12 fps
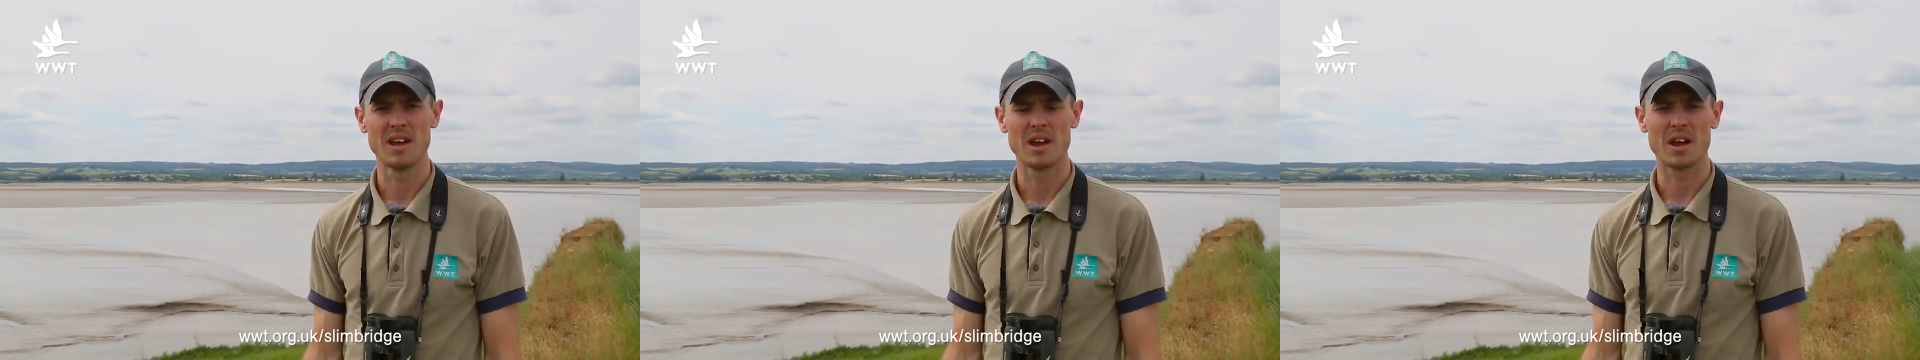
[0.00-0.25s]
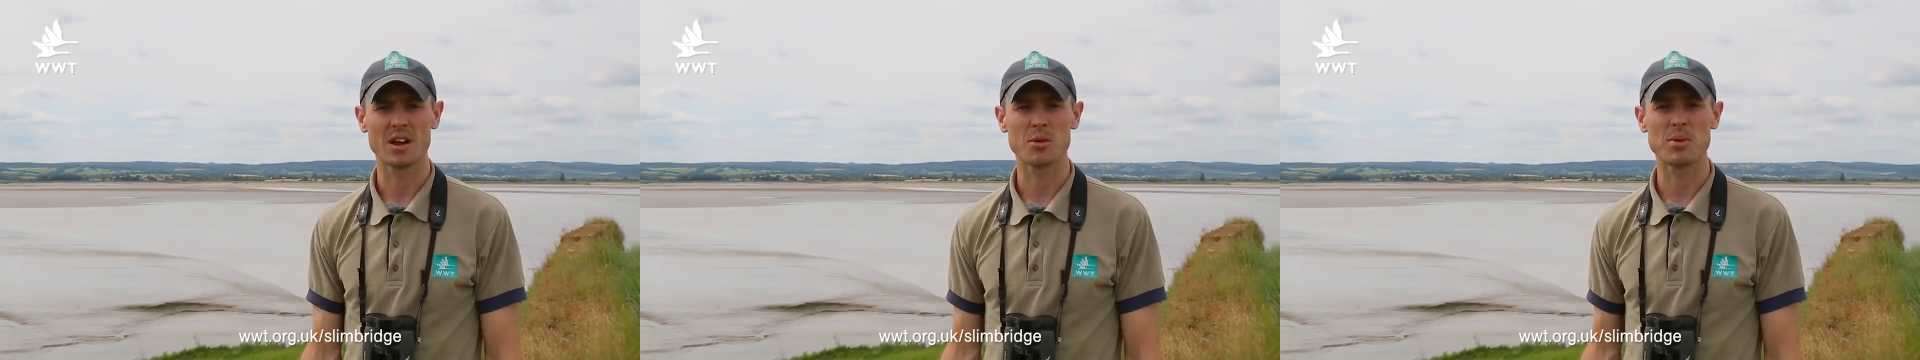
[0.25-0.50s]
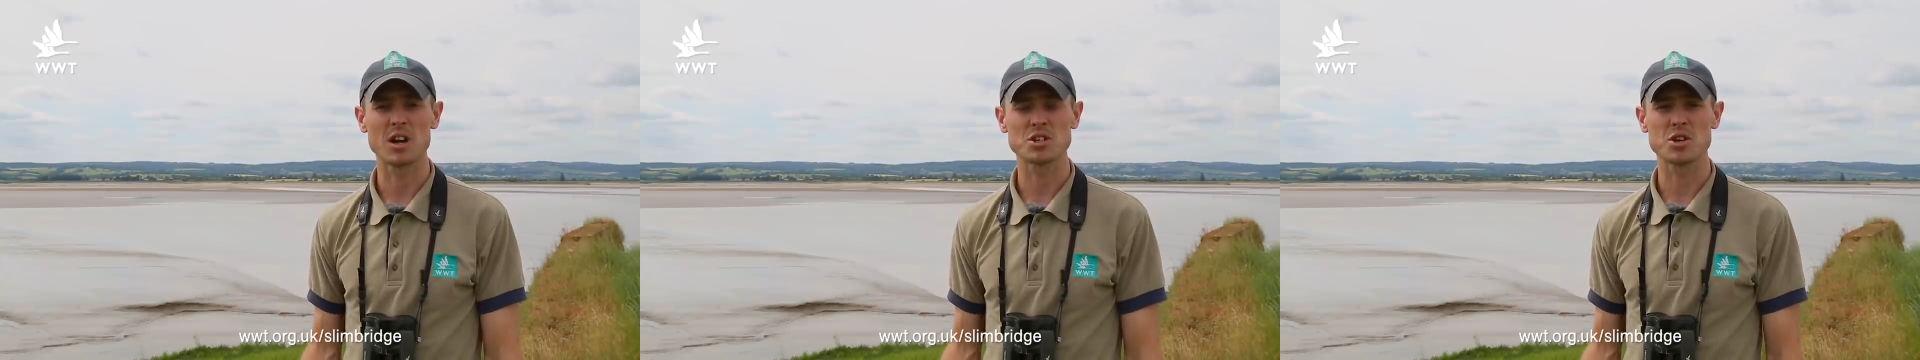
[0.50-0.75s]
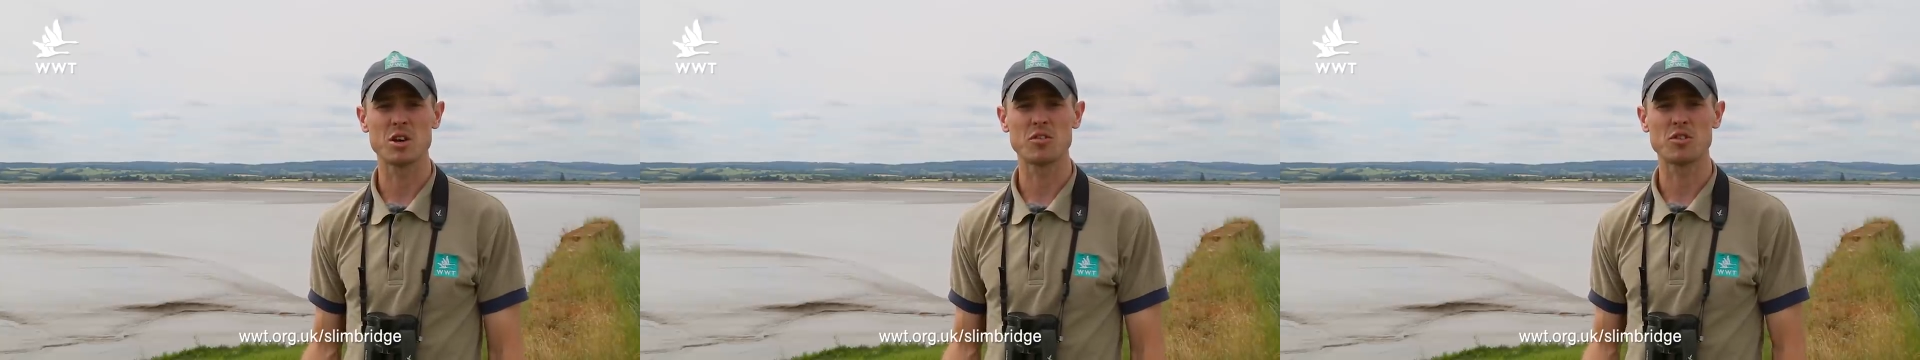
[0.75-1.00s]
and I'm going to
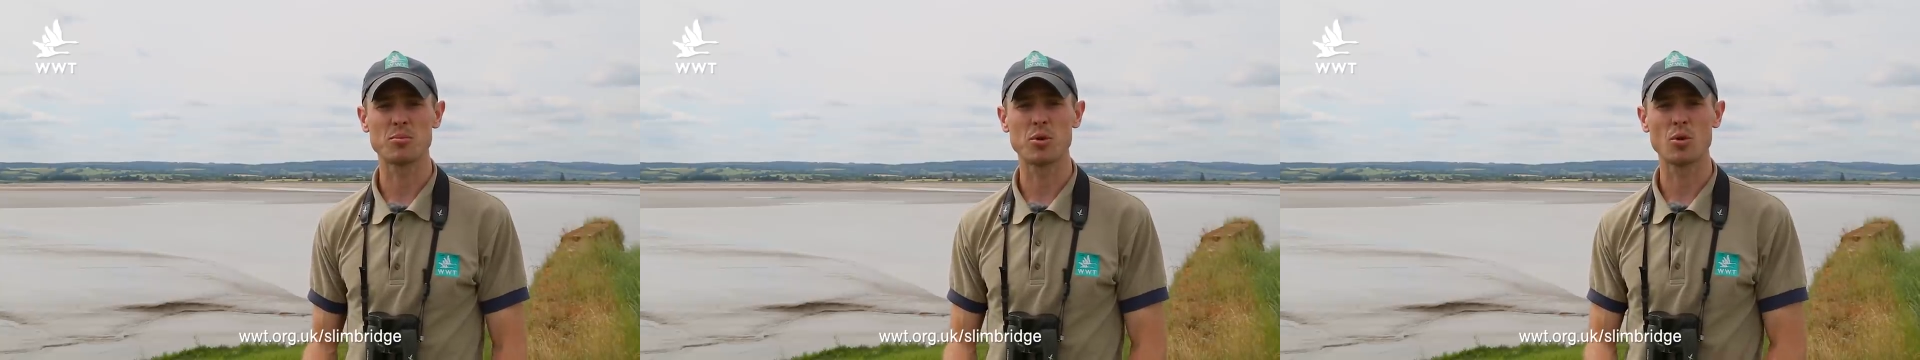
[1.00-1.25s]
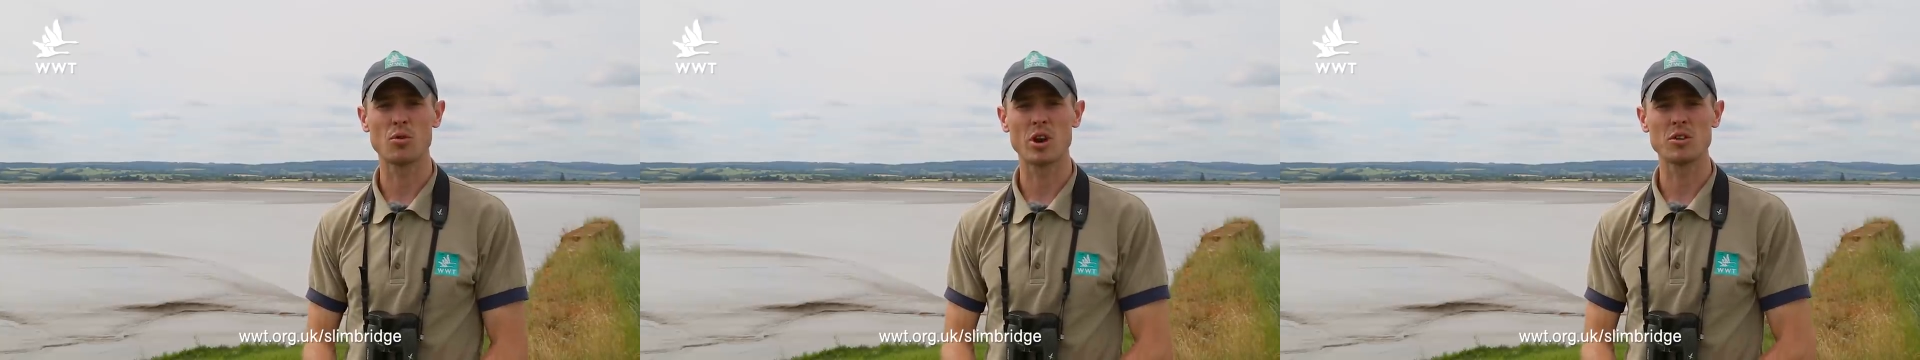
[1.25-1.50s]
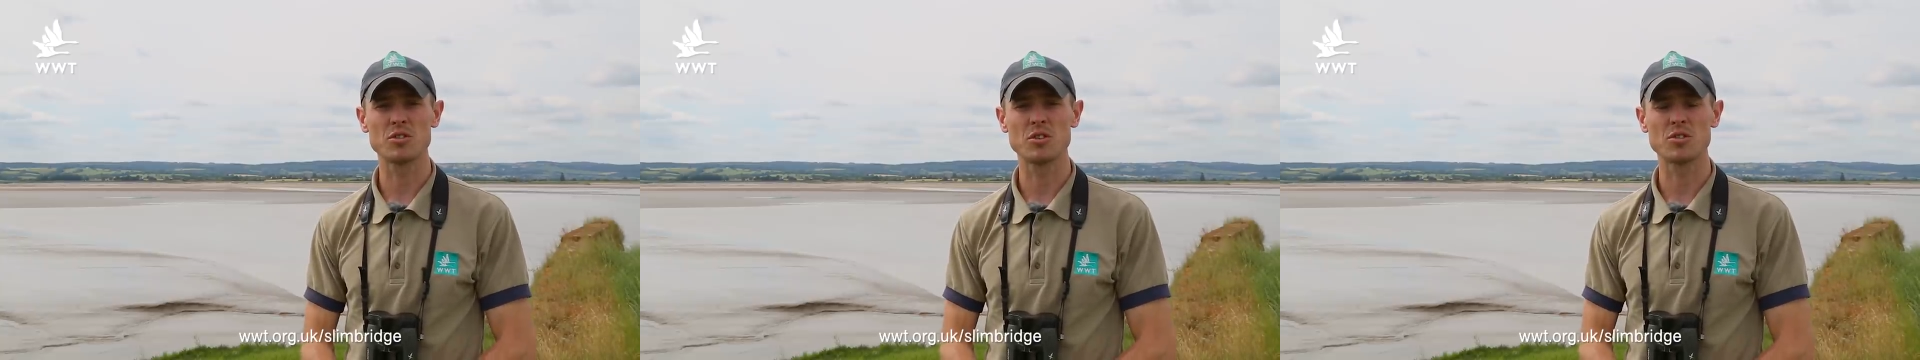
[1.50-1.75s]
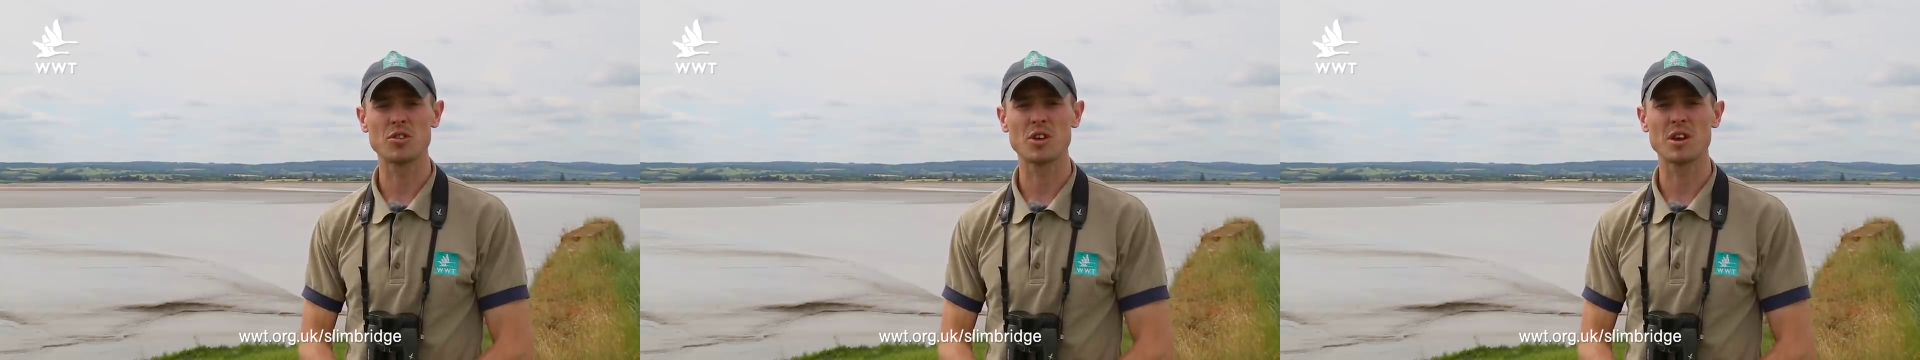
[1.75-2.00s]
pass you over to Paul Rose,
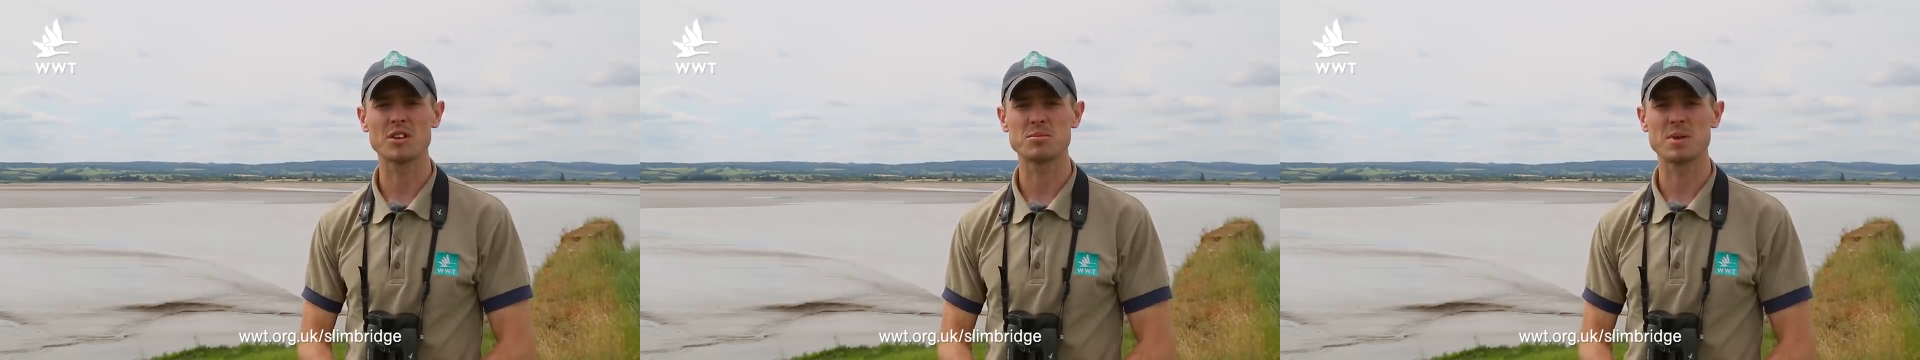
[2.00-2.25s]
who's doing his